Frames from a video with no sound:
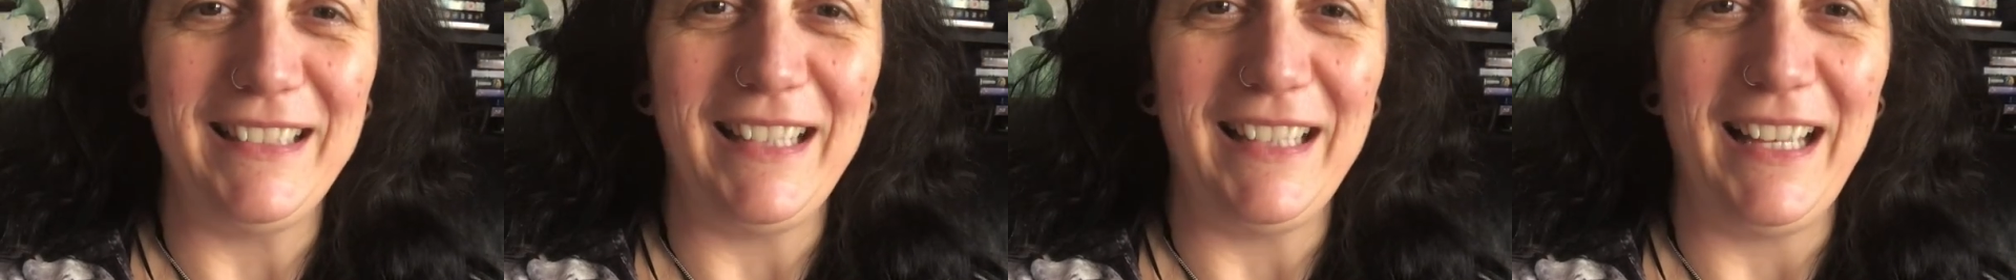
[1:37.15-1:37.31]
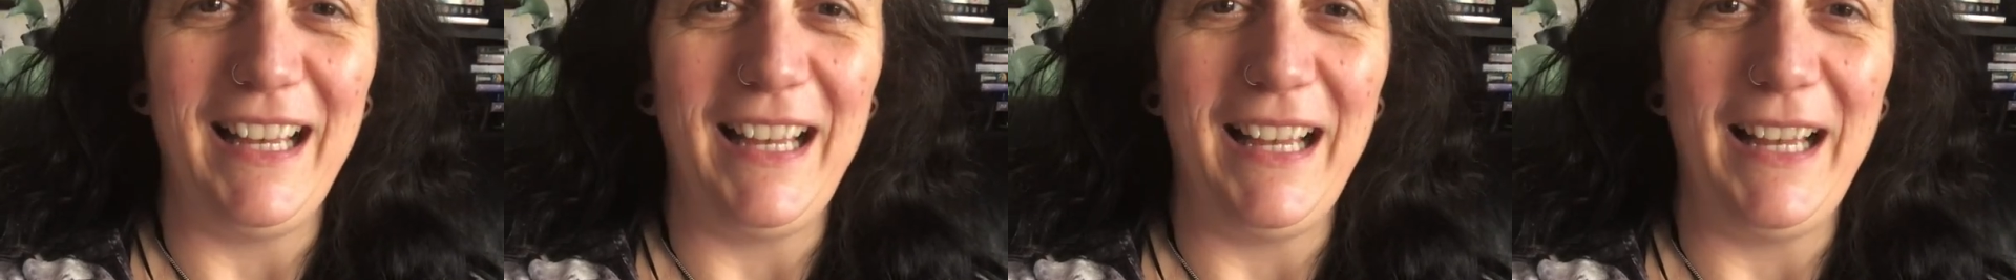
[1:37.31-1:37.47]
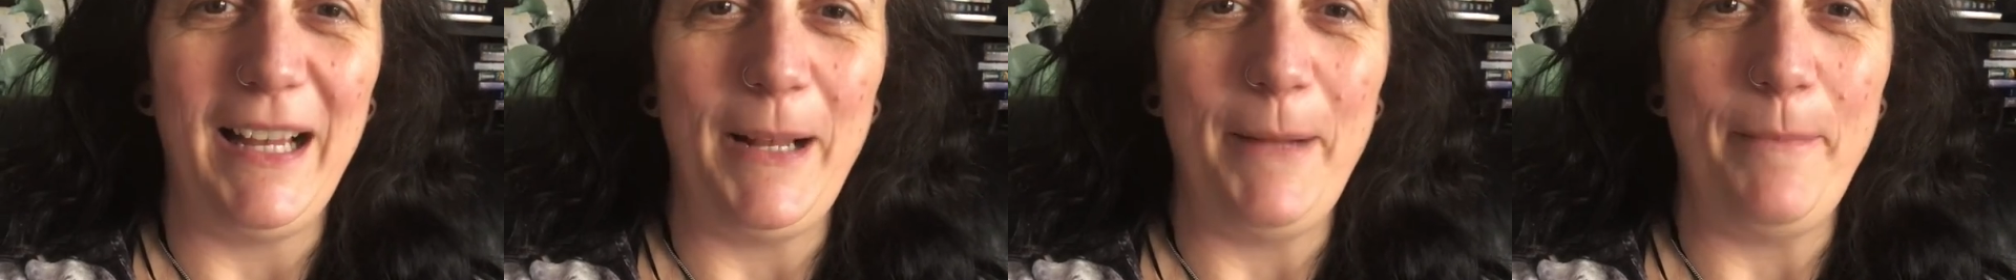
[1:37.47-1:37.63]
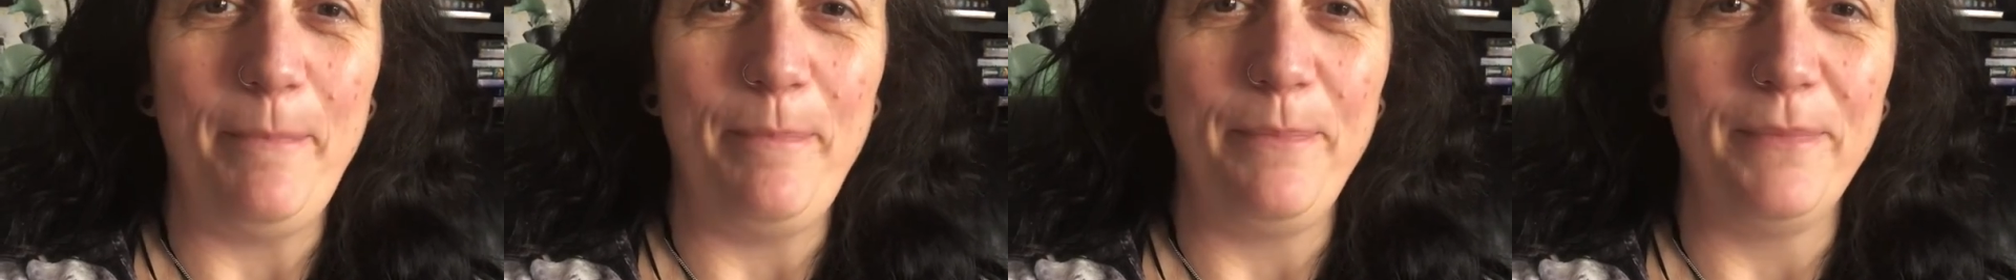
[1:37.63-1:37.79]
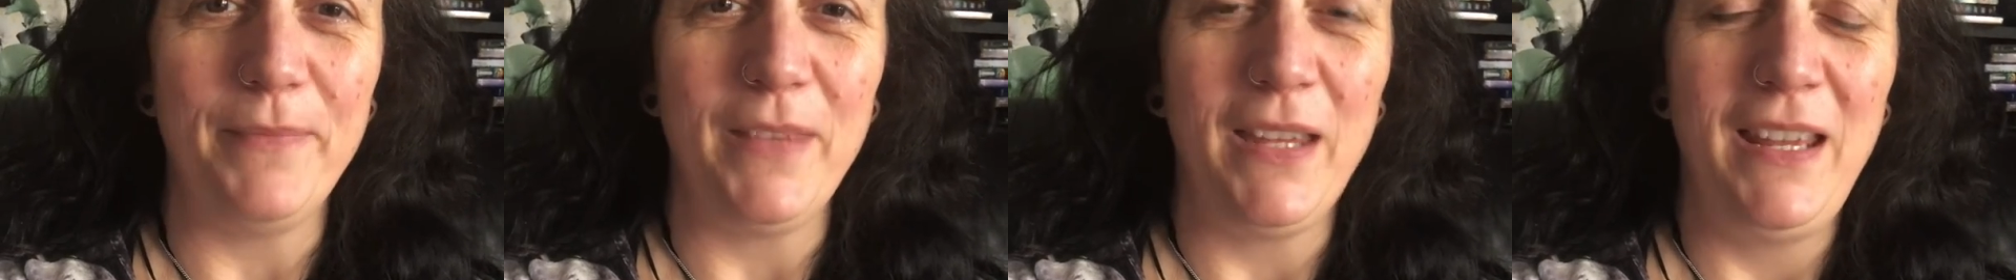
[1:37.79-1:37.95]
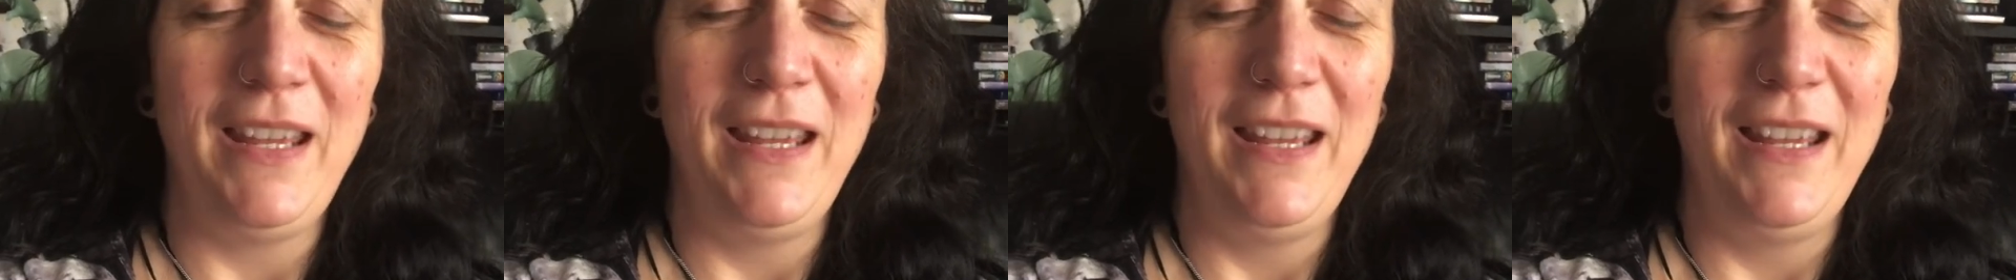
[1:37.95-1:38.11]

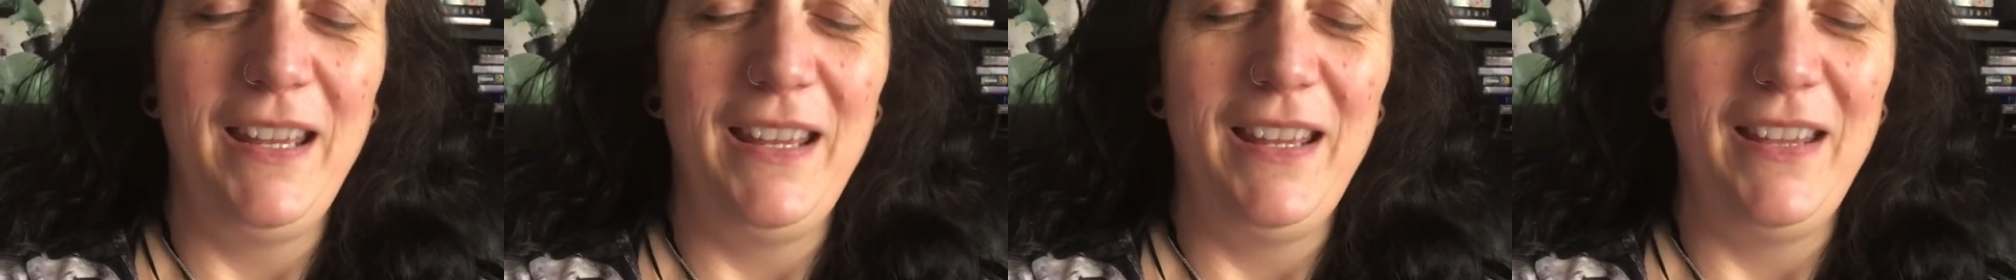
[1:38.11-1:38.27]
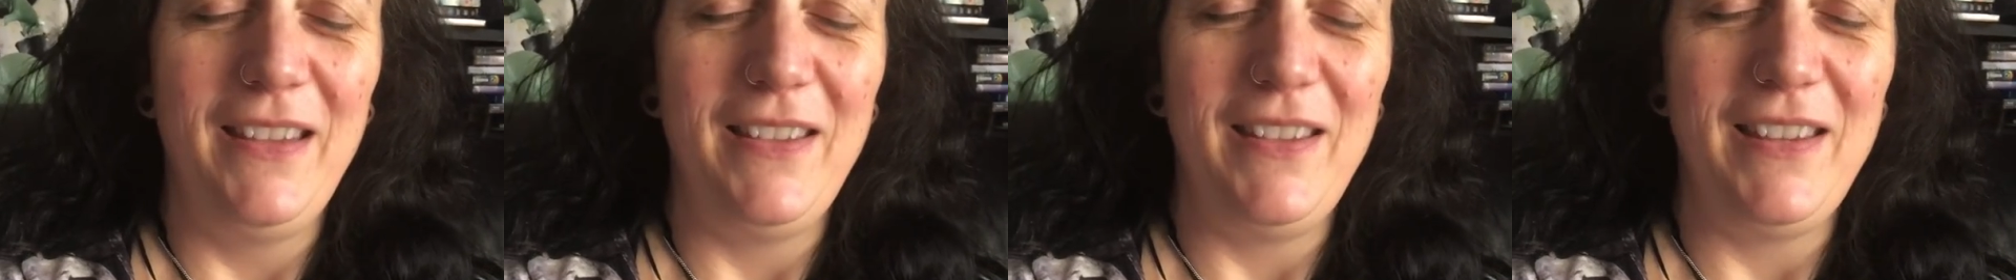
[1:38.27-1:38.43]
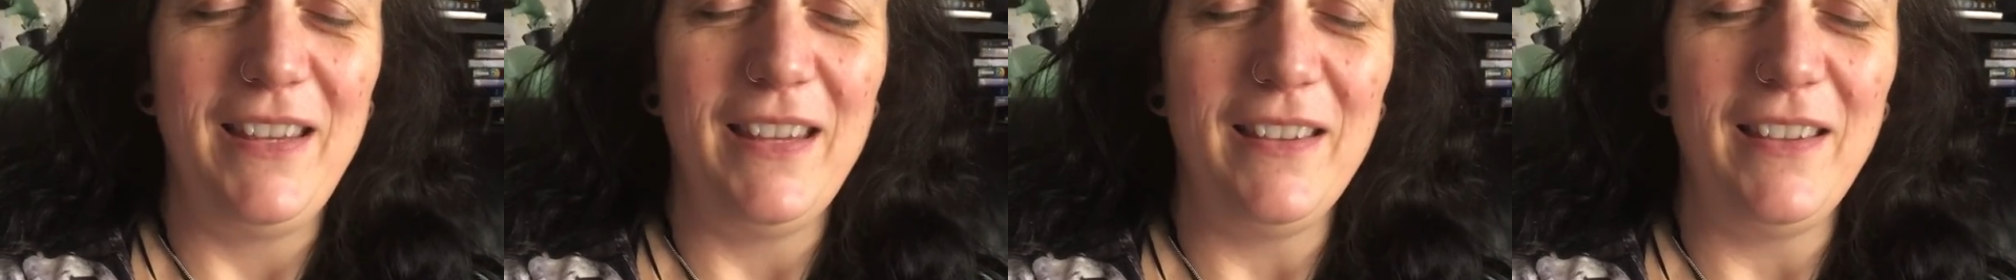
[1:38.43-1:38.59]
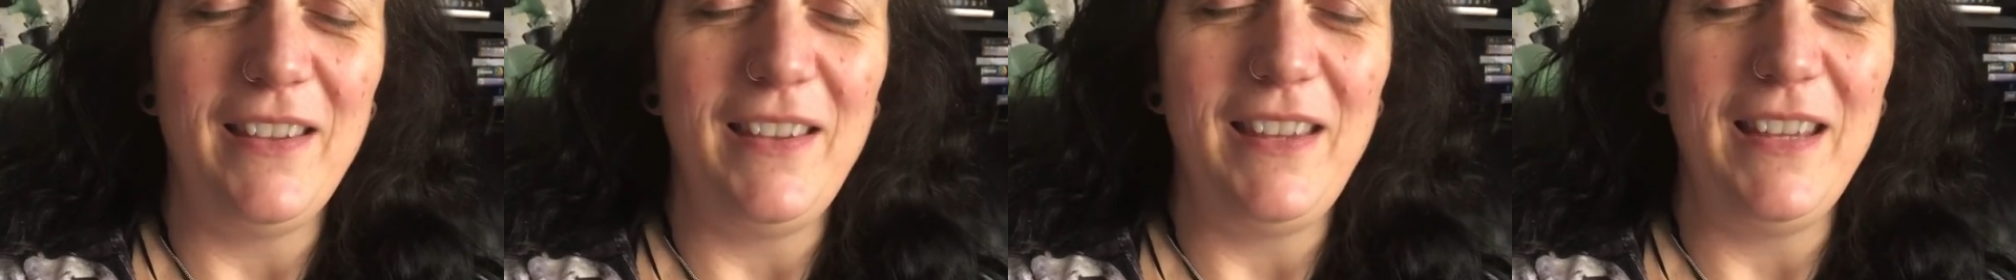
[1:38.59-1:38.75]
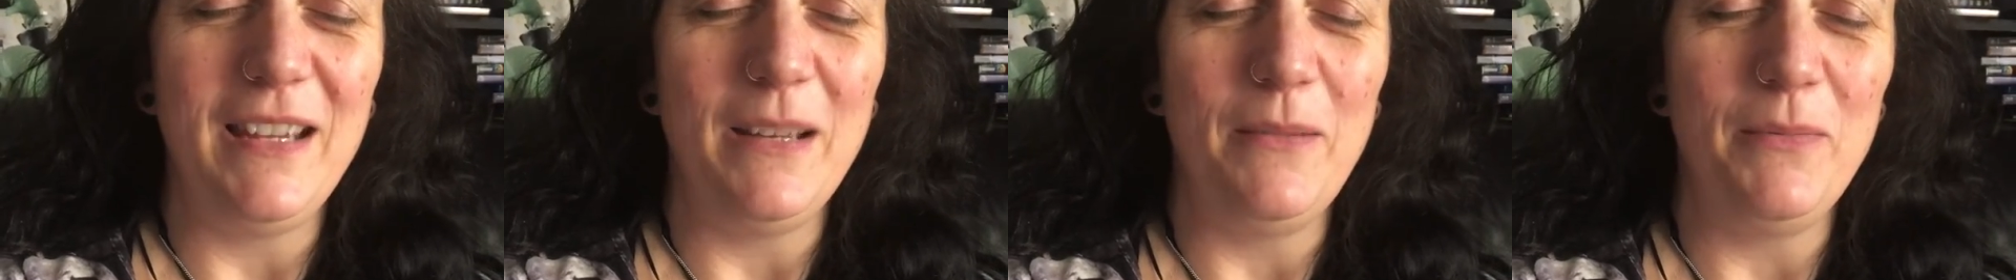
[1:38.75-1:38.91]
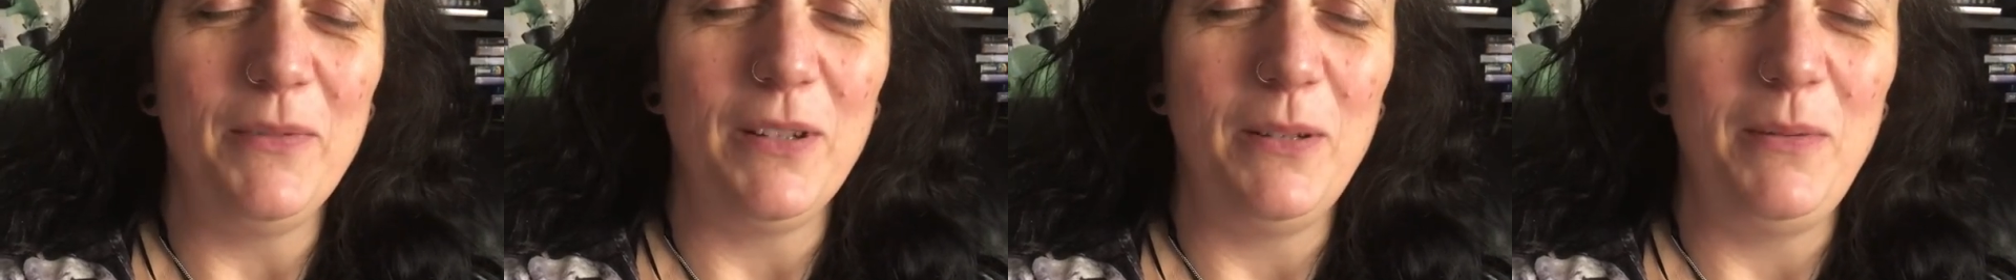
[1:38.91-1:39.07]
The other thing
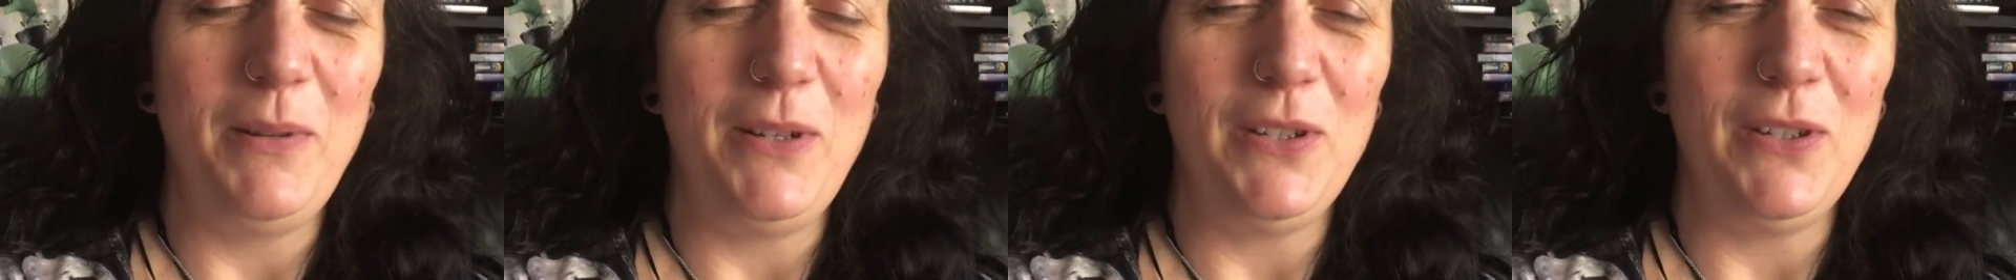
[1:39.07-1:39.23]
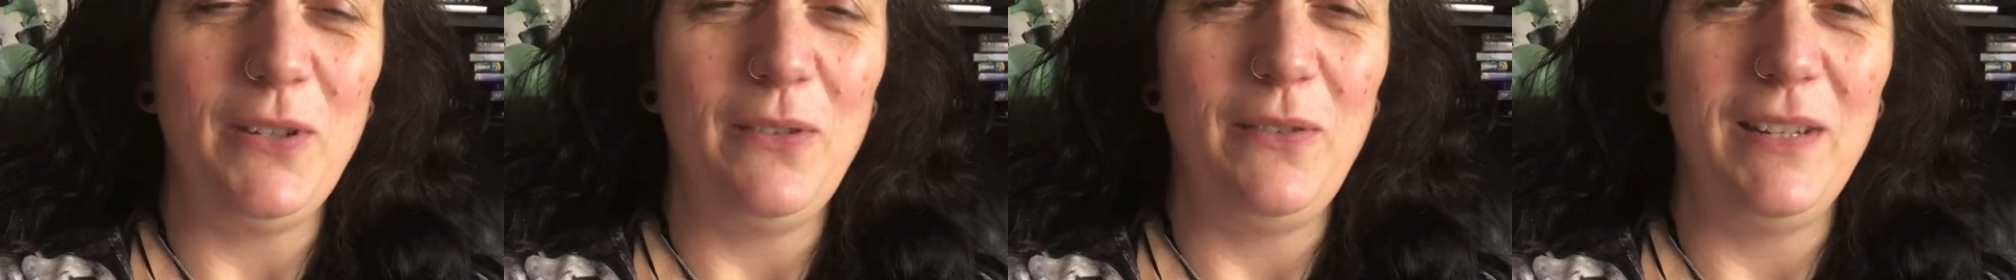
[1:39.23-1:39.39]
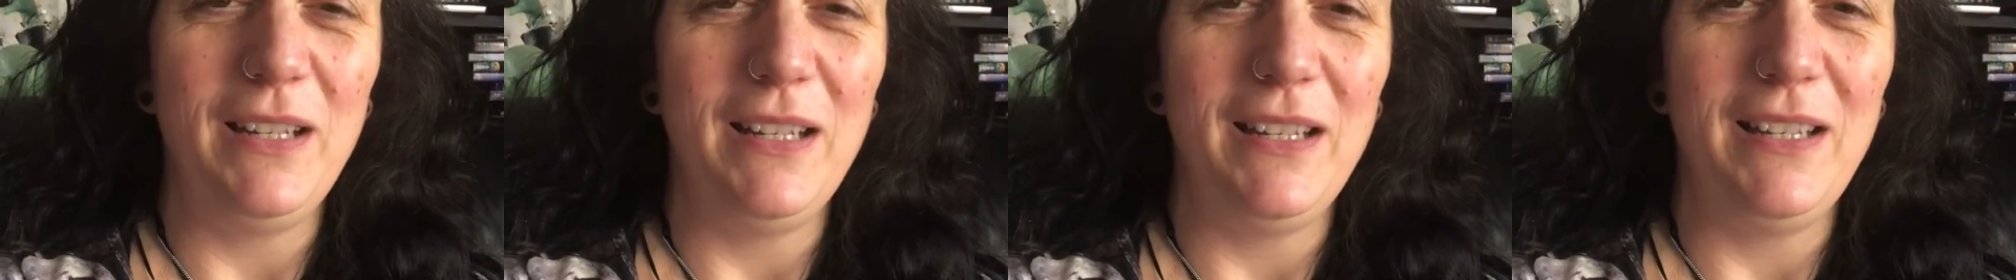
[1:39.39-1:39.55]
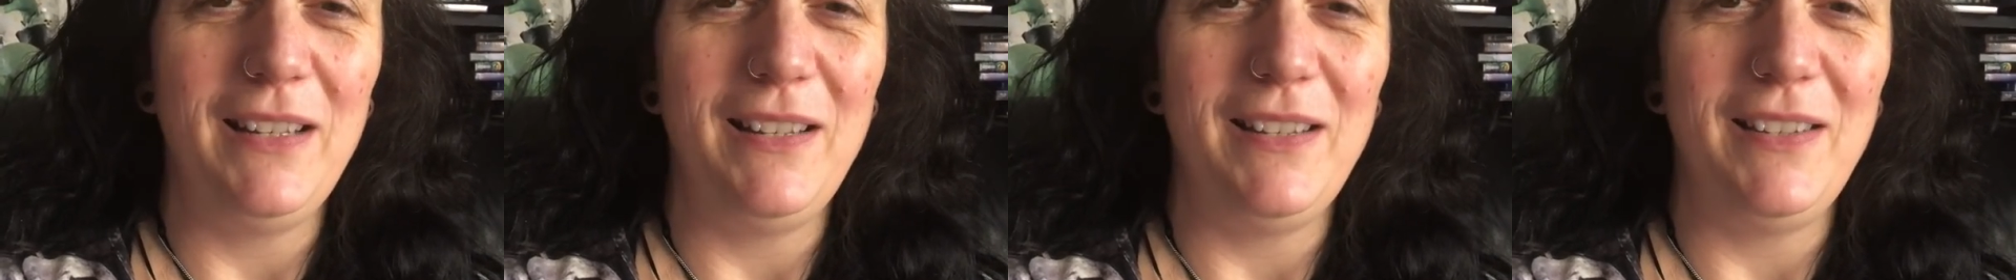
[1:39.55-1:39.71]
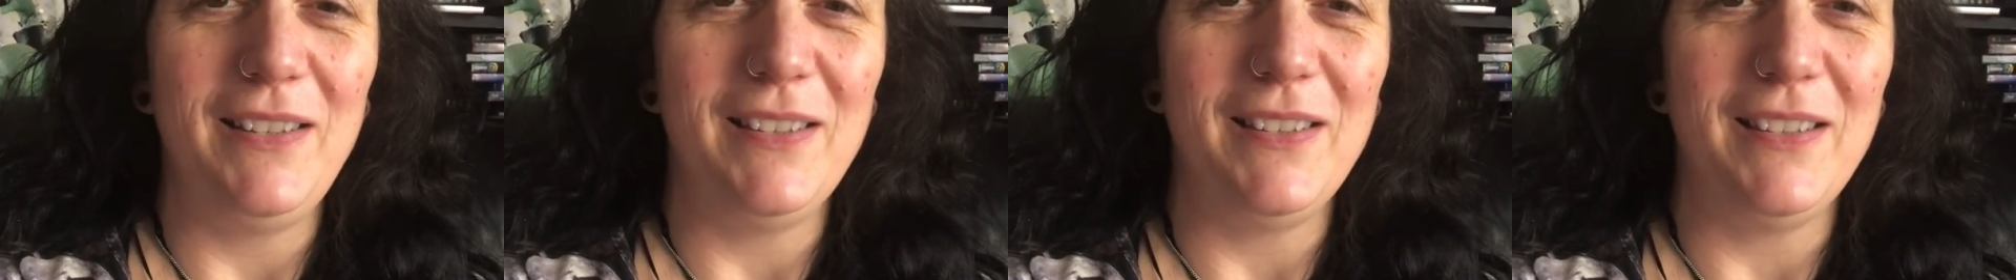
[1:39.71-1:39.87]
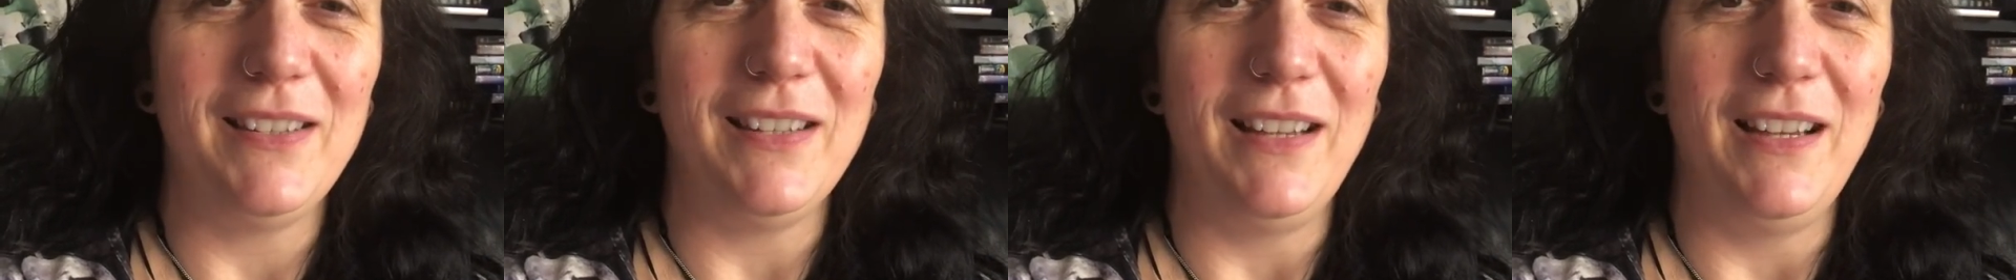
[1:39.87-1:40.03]
I'm going to be doing is